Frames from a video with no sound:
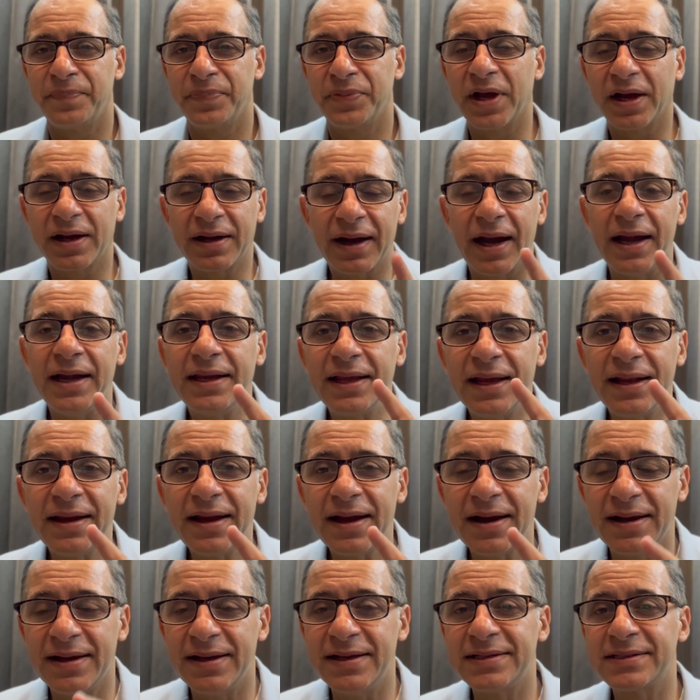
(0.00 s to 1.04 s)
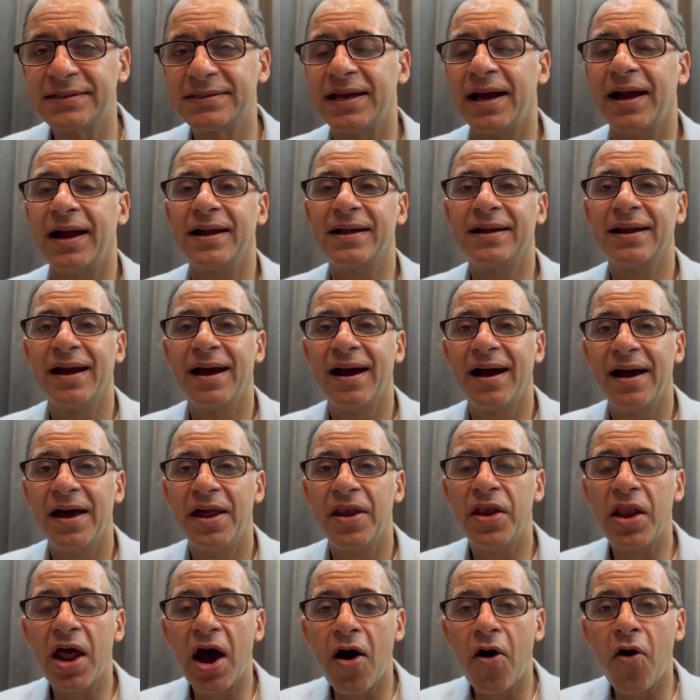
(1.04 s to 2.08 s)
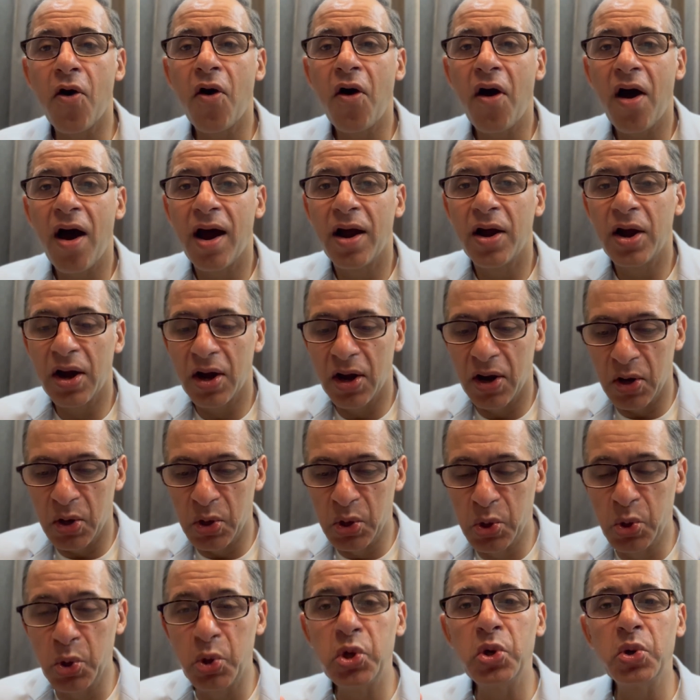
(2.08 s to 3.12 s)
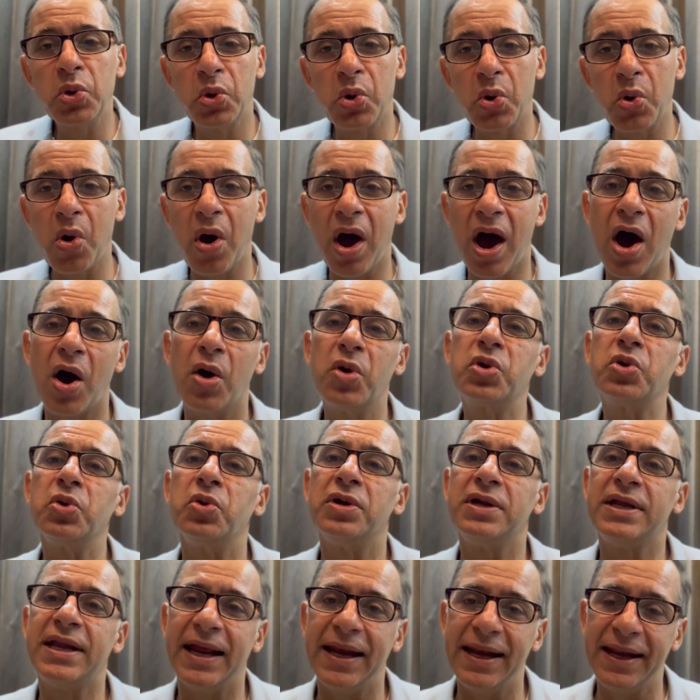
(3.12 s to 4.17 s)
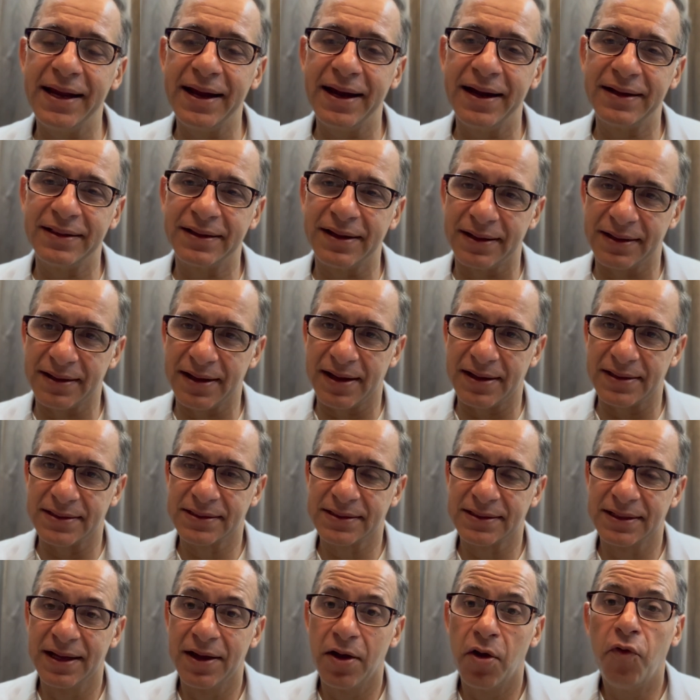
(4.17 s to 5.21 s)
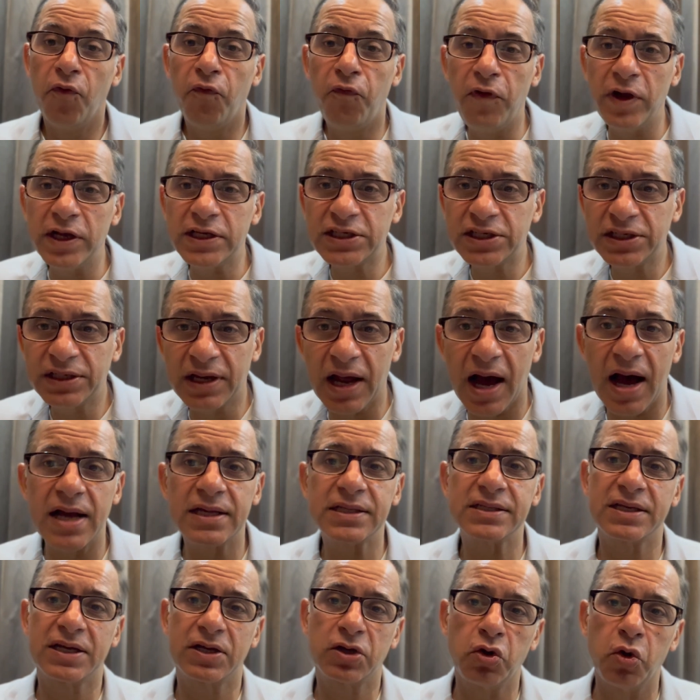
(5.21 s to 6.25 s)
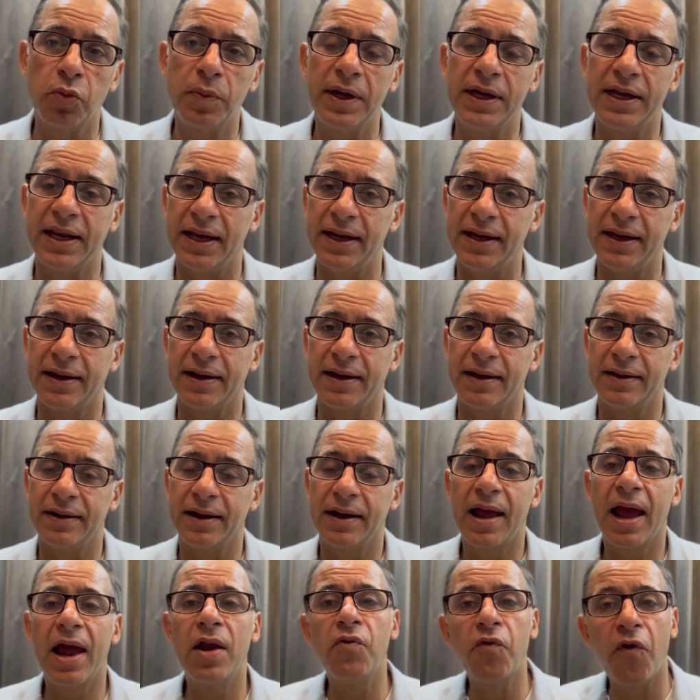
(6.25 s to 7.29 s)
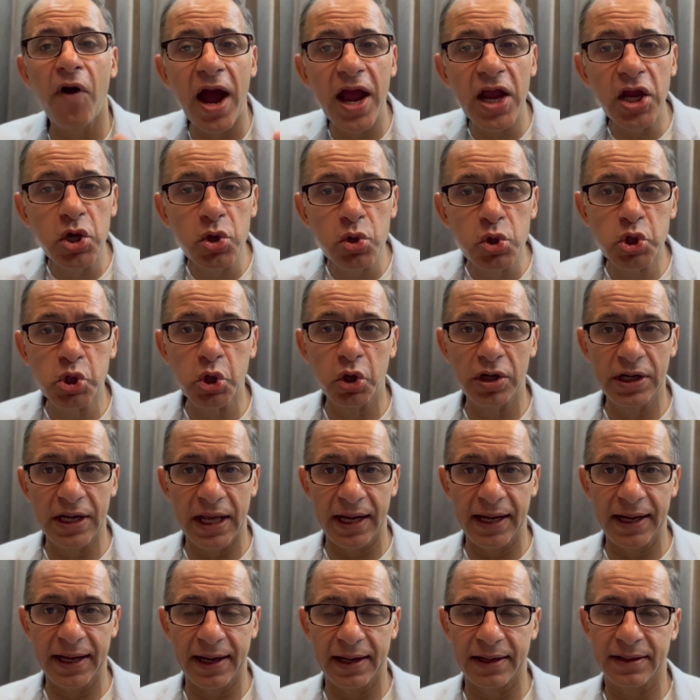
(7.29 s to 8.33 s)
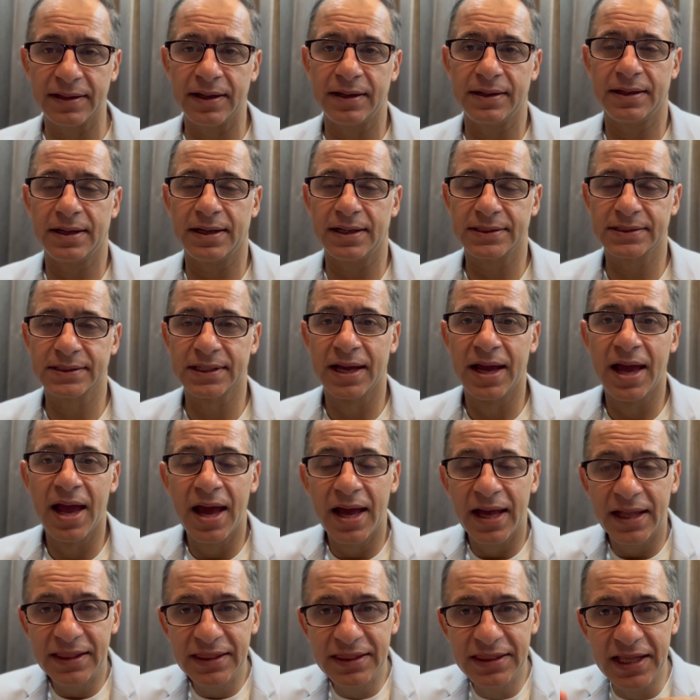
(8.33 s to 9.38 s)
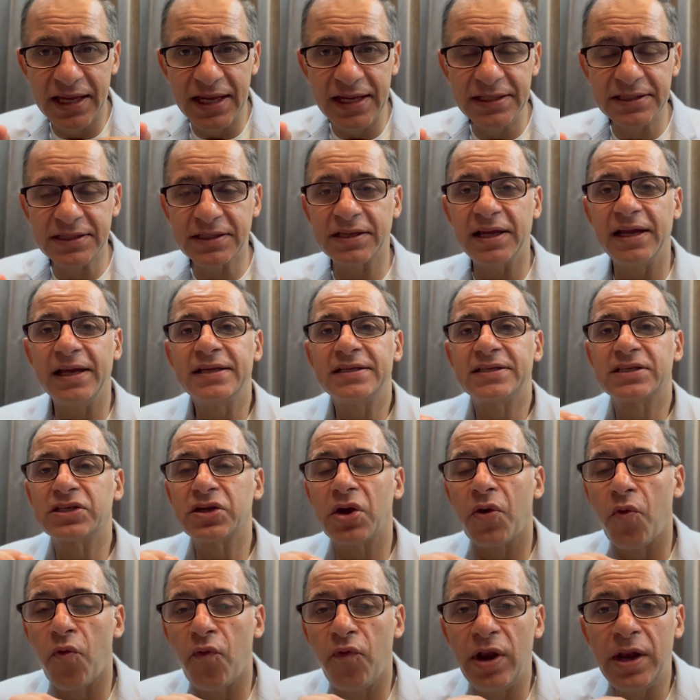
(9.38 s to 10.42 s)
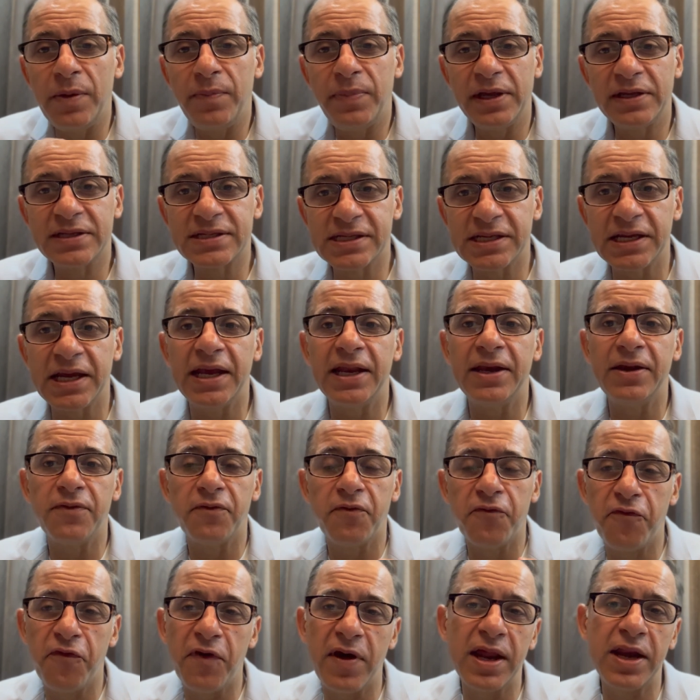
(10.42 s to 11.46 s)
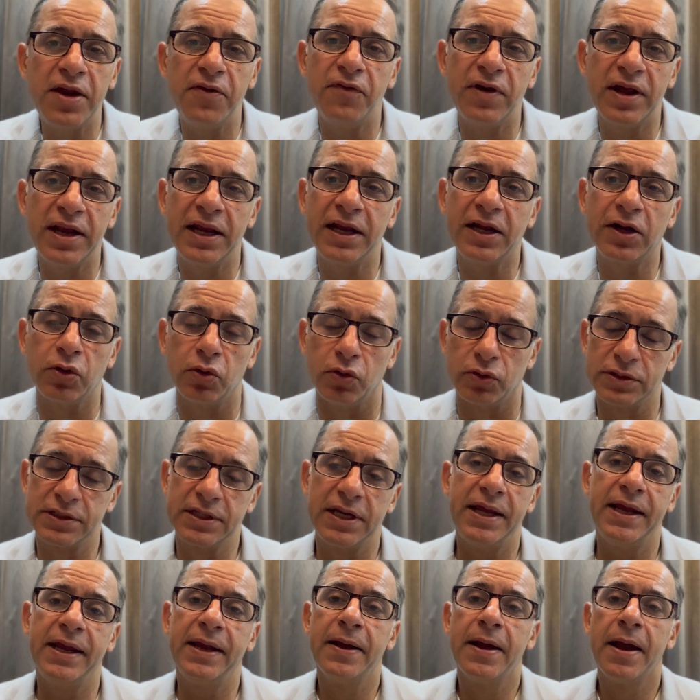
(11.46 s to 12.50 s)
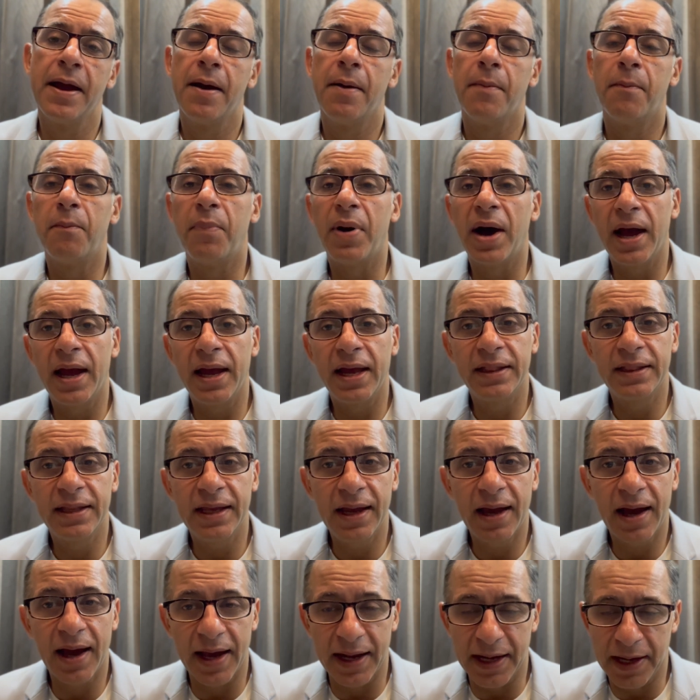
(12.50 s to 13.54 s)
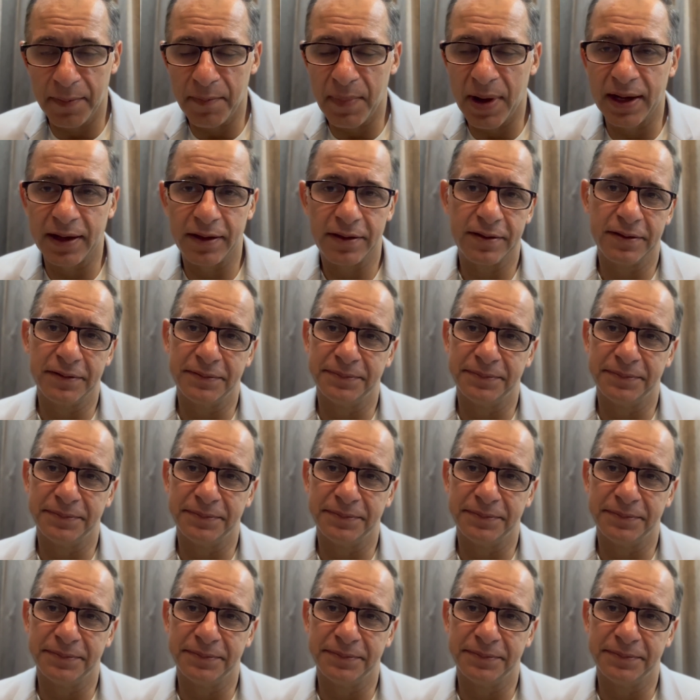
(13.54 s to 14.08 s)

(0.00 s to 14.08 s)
The criteria is that now, do you know how to delegate the task? Which task to be delegated and why you should delegate the task? These things will be seen very, very closely by the hiring manager.